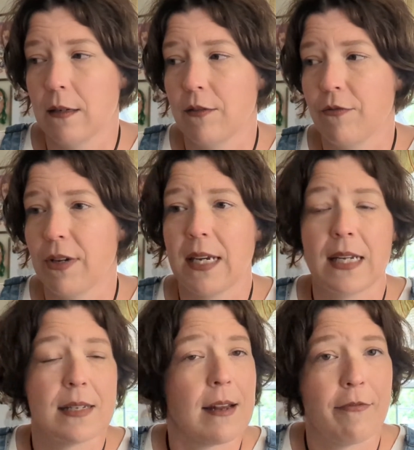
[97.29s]
for
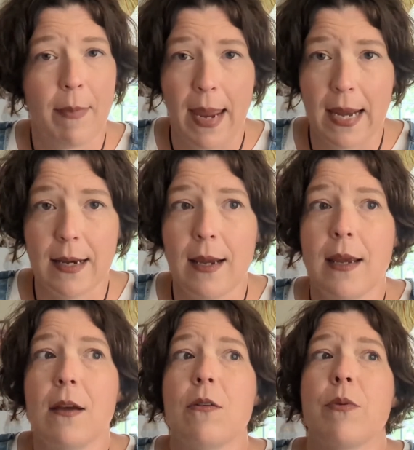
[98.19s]
getting stuff made
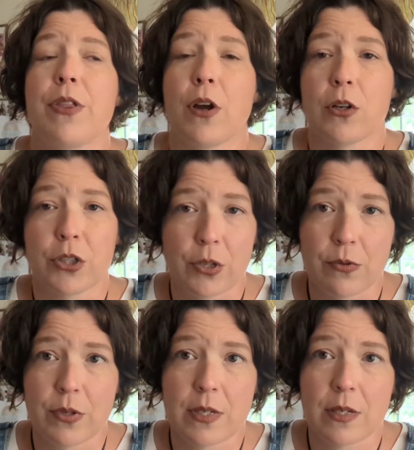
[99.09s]
with art
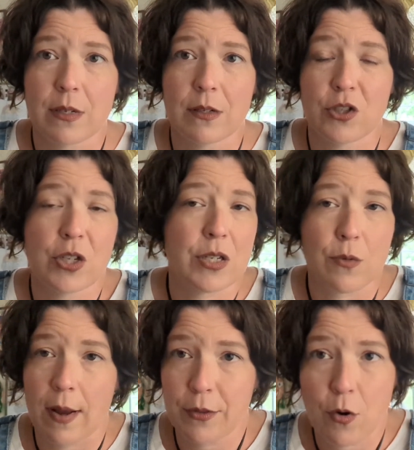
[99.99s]
shows just
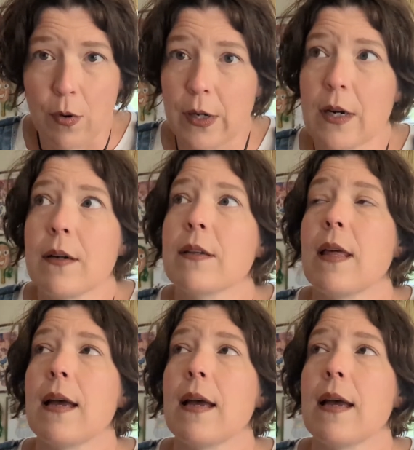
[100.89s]
around the corner.